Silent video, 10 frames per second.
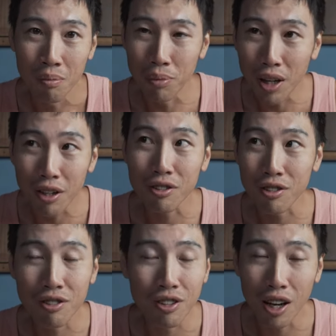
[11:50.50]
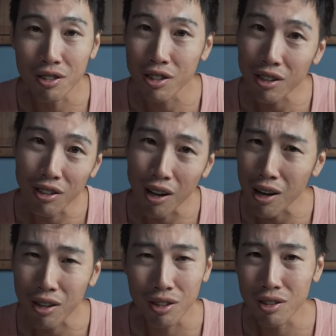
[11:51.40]
But I think
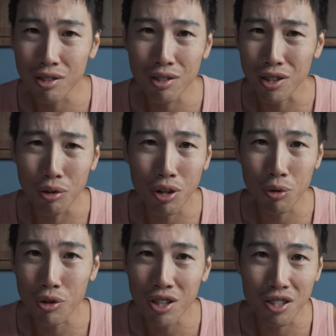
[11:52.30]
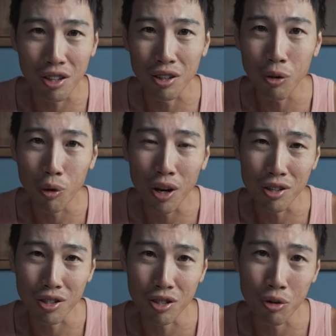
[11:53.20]
luck isn't the only reason why
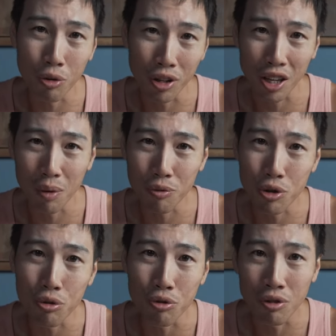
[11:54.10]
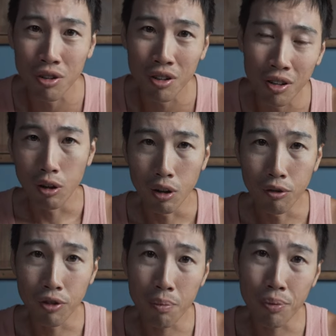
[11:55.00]
this story came true.
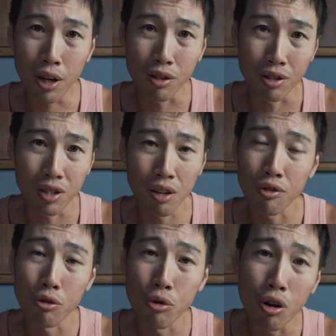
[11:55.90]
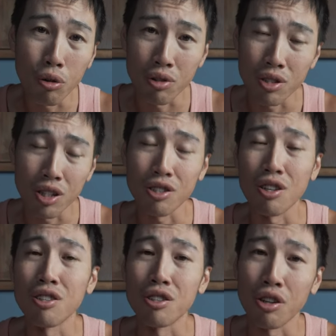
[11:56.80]
If I picked a safer road six
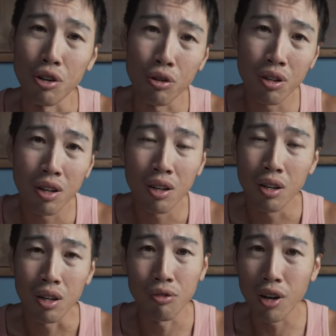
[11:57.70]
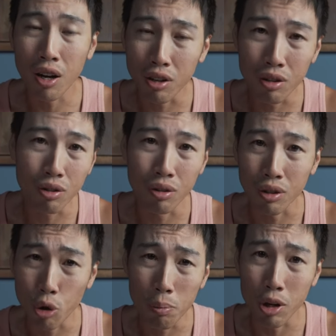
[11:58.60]
years ago, if I
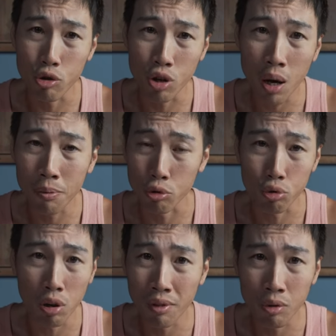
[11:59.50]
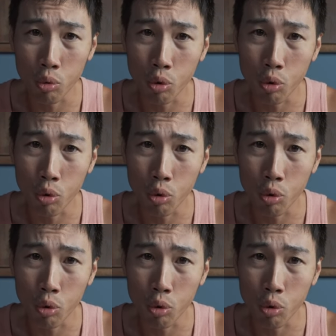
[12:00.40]
didn't quit my job to travel the